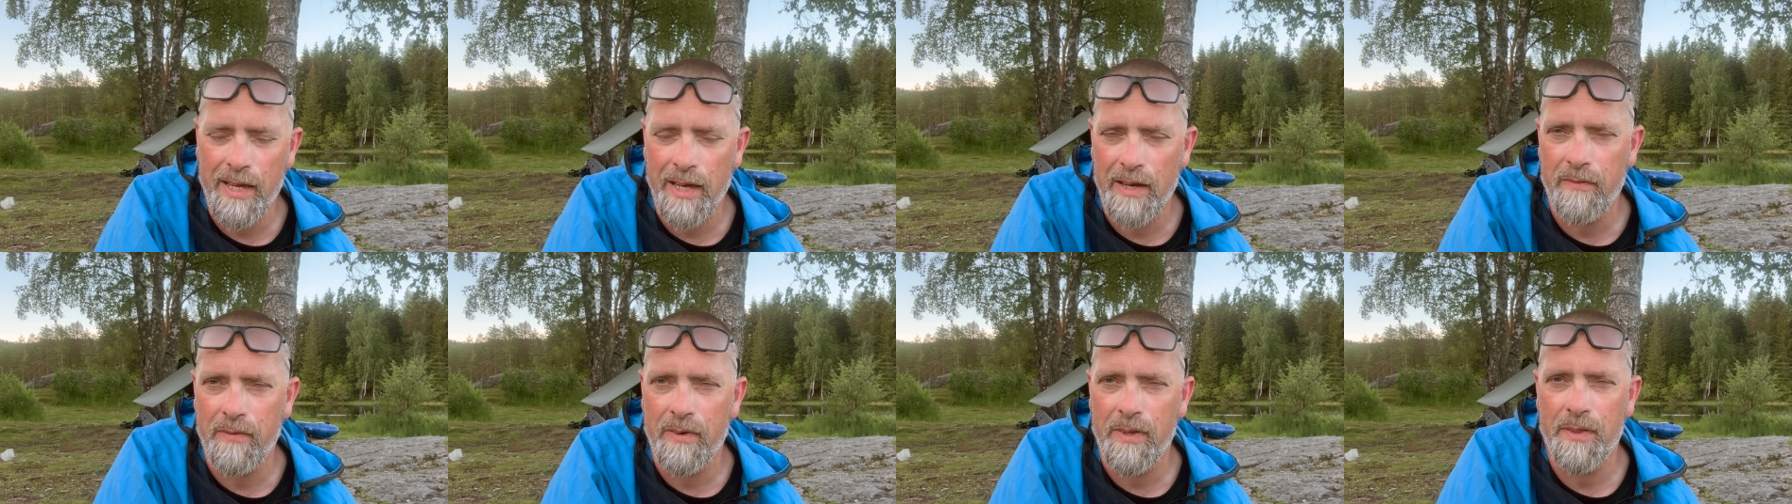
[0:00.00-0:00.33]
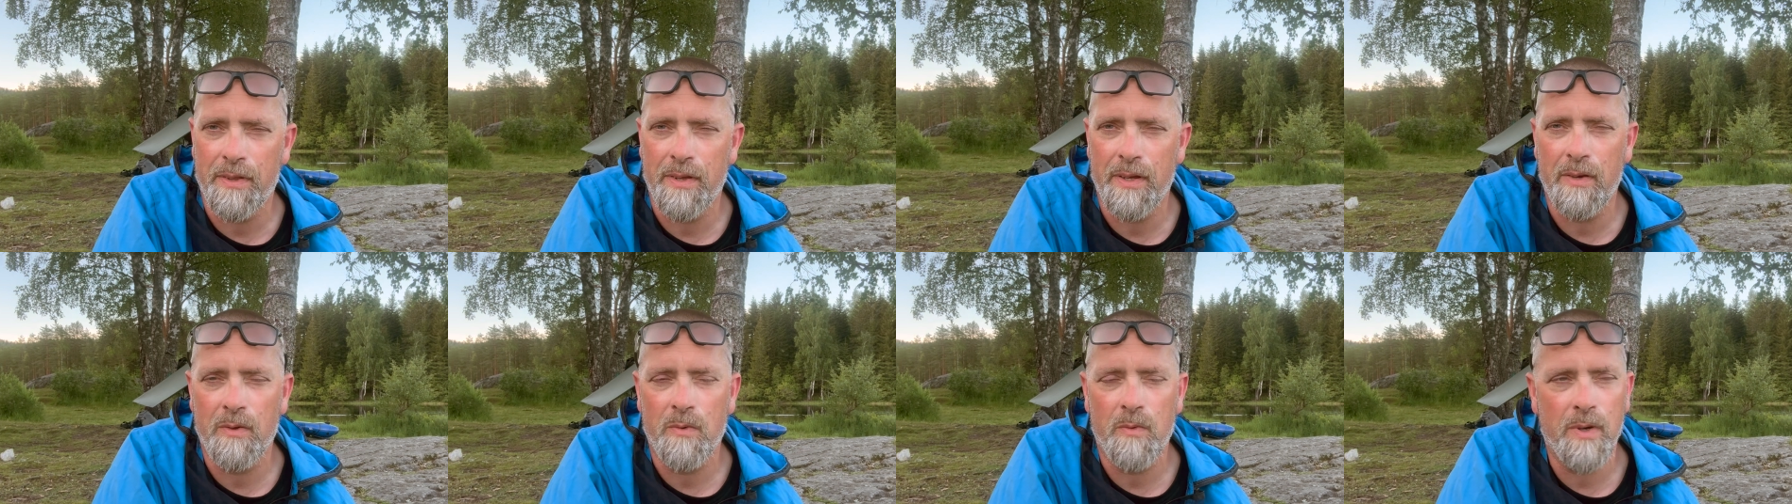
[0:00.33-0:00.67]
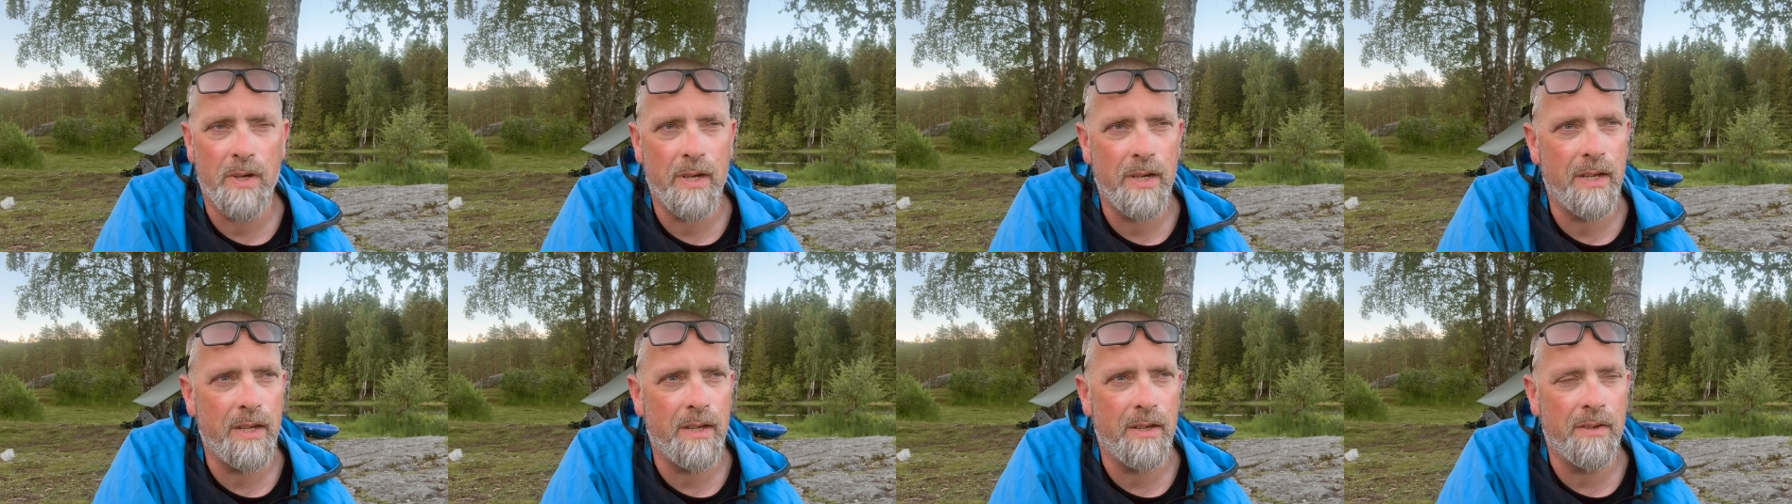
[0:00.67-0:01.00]
everything
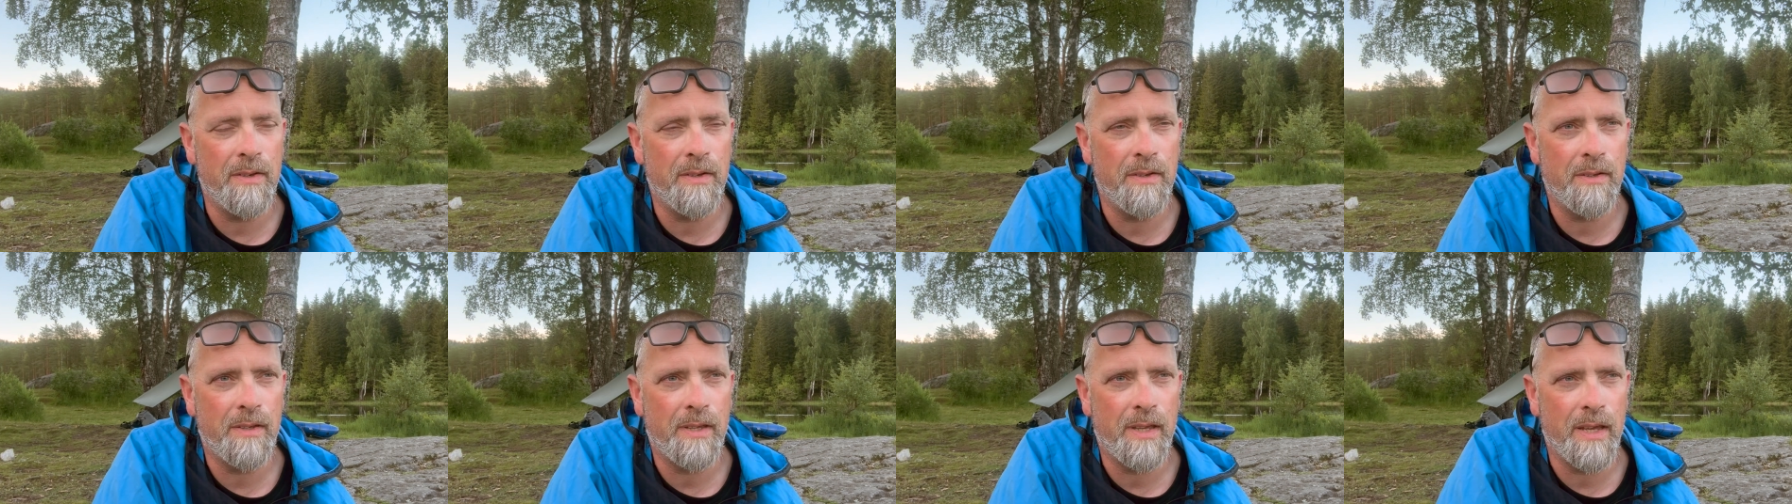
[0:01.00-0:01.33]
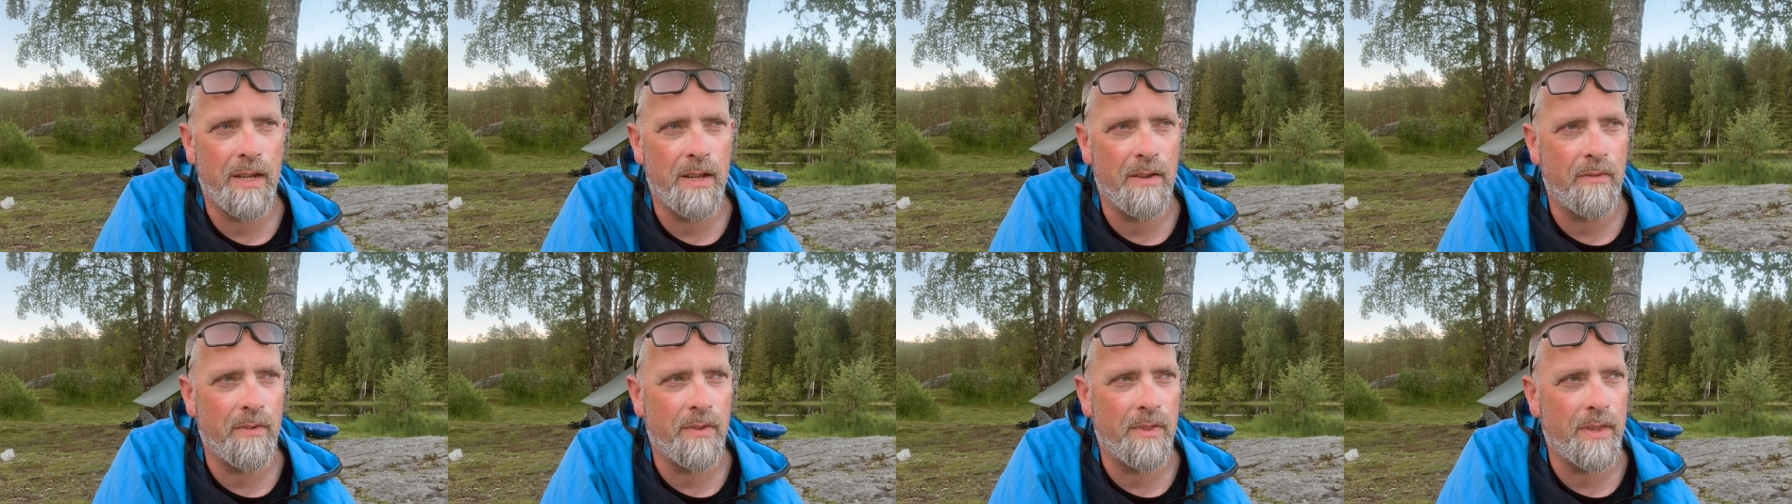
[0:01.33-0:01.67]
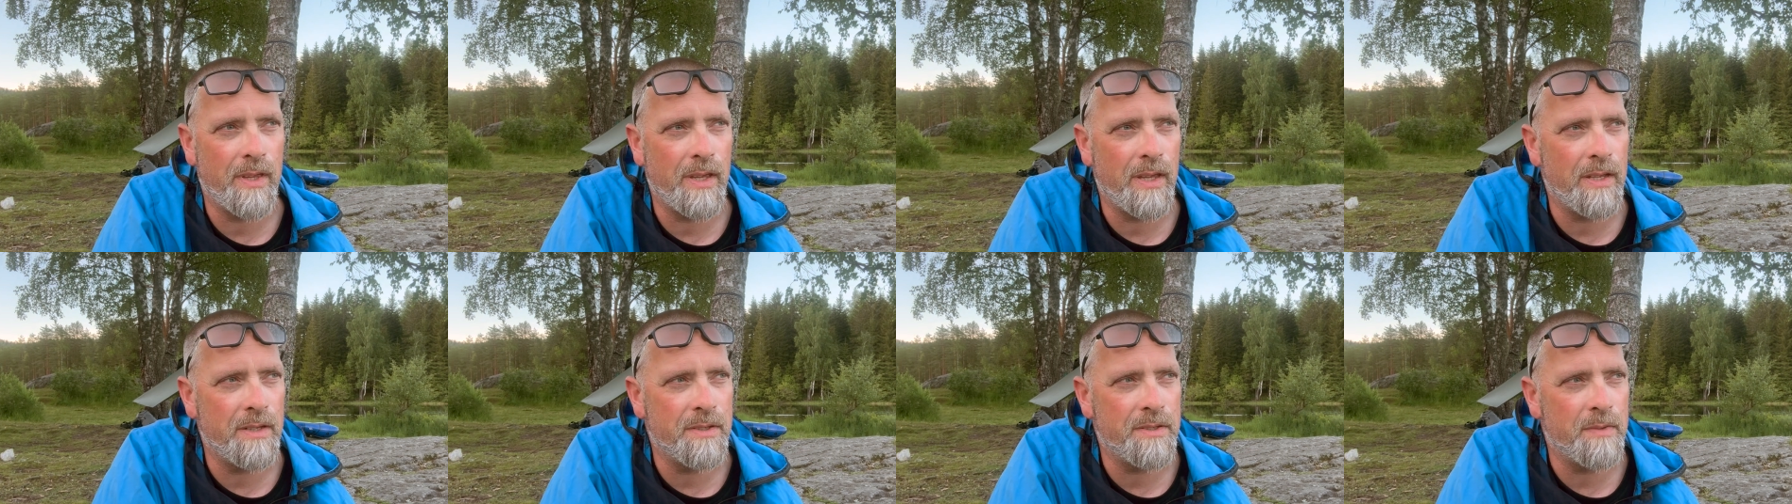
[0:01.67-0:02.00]
away and get
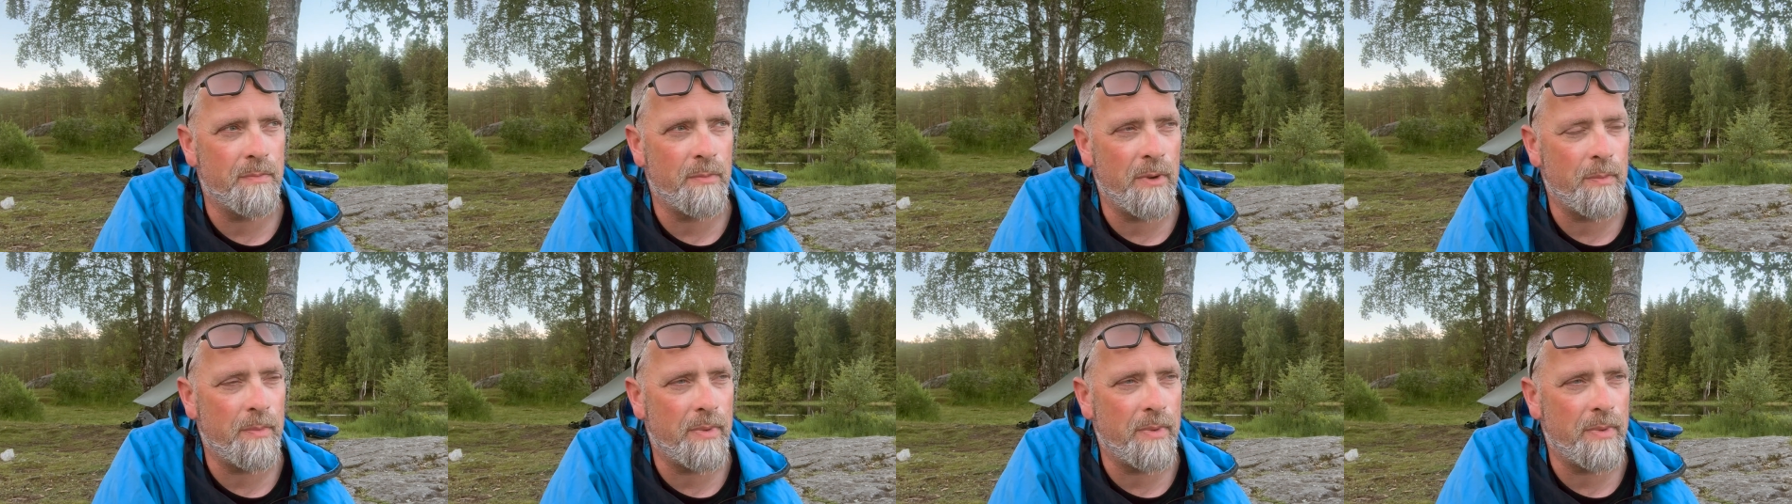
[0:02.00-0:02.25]
everything into my